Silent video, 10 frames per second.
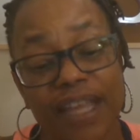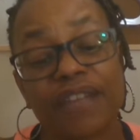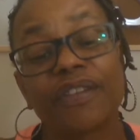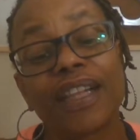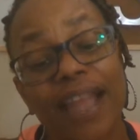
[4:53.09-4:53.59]

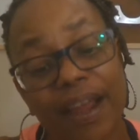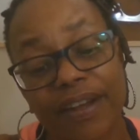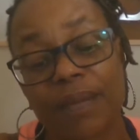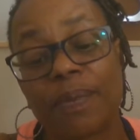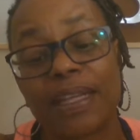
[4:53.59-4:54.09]
of
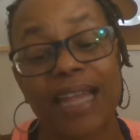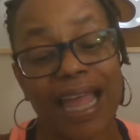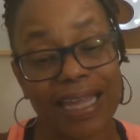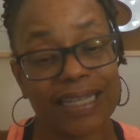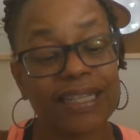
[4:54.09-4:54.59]
clarity, be
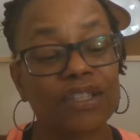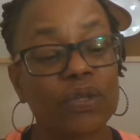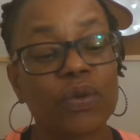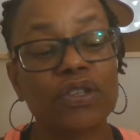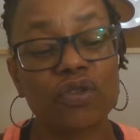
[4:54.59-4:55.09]
likened
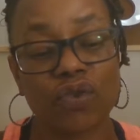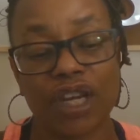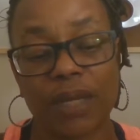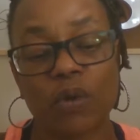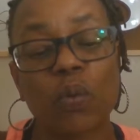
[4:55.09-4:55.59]
unto a
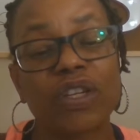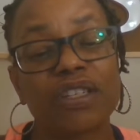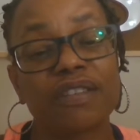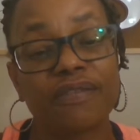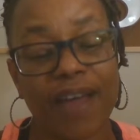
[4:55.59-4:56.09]
stream which is
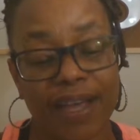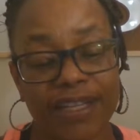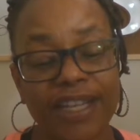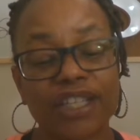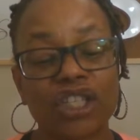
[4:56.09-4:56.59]

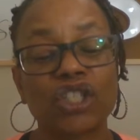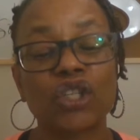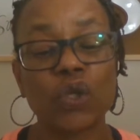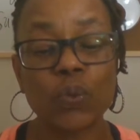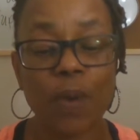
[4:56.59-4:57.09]
divided into
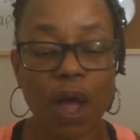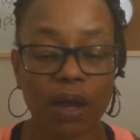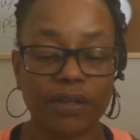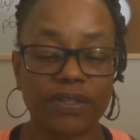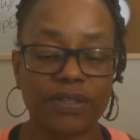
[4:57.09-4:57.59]
2
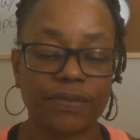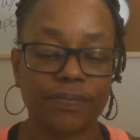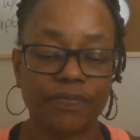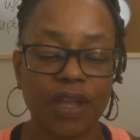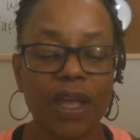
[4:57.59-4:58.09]
parts,
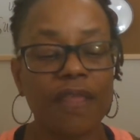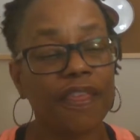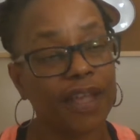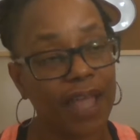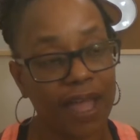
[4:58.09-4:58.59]

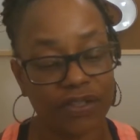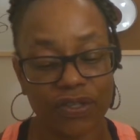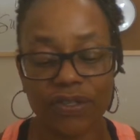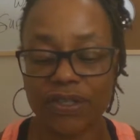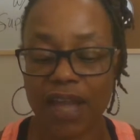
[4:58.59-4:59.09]
the
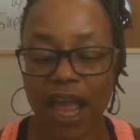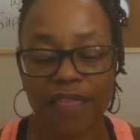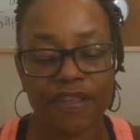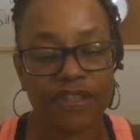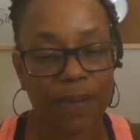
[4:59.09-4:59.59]
conscious and
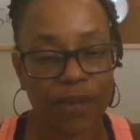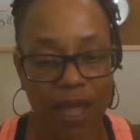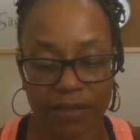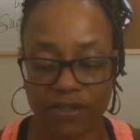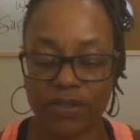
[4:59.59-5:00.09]
the
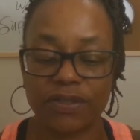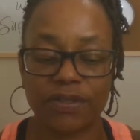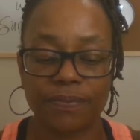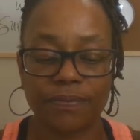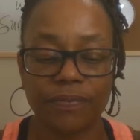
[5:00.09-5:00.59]

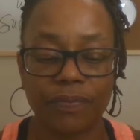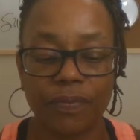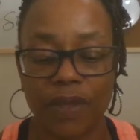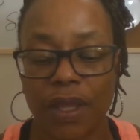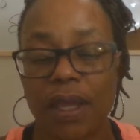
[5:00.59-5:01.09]
subconscious.
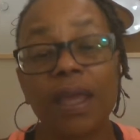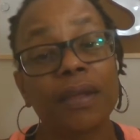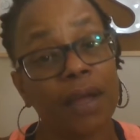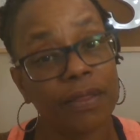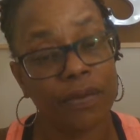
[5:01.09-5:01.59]

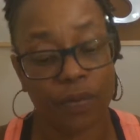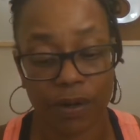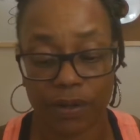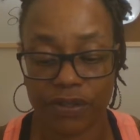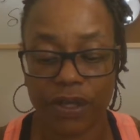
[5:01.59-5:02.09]
In other
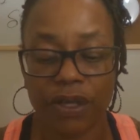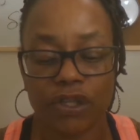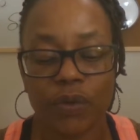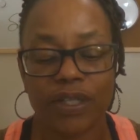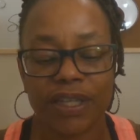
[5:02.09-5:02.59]
words,
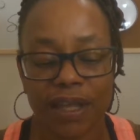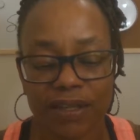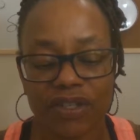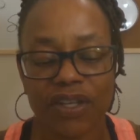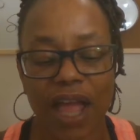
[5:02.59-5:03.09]
to
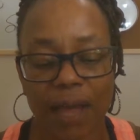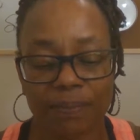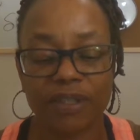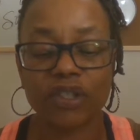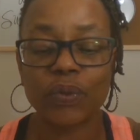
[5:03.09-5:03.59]

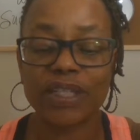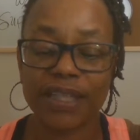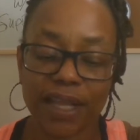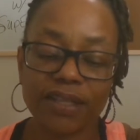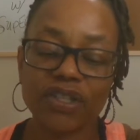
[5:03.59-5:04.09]

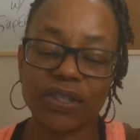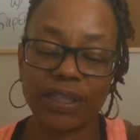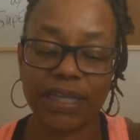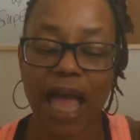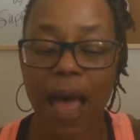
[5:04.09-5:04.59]
intelligently